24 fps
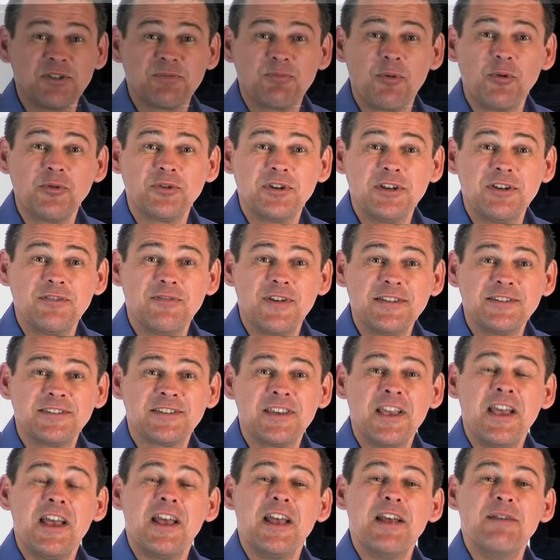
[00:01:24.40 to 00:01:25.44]
and sporting
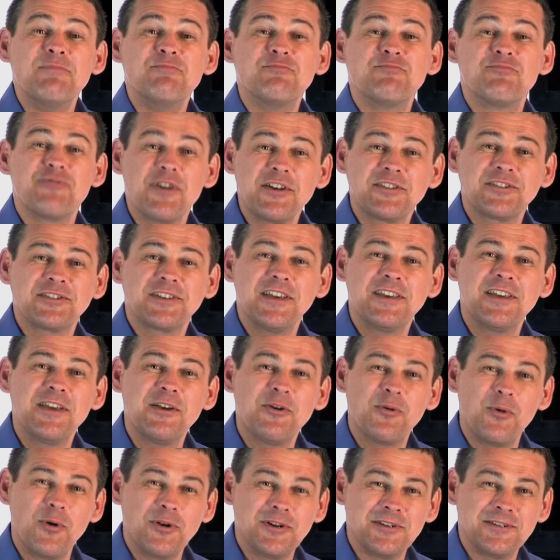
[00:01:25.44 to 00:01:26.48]
events in
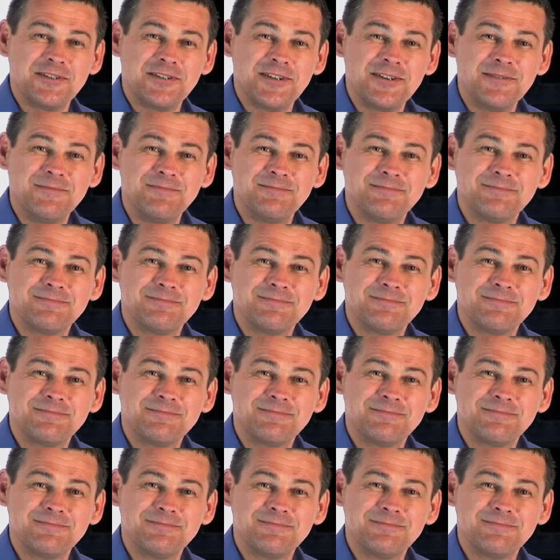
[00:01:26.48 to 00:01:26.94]
breathtaking quality.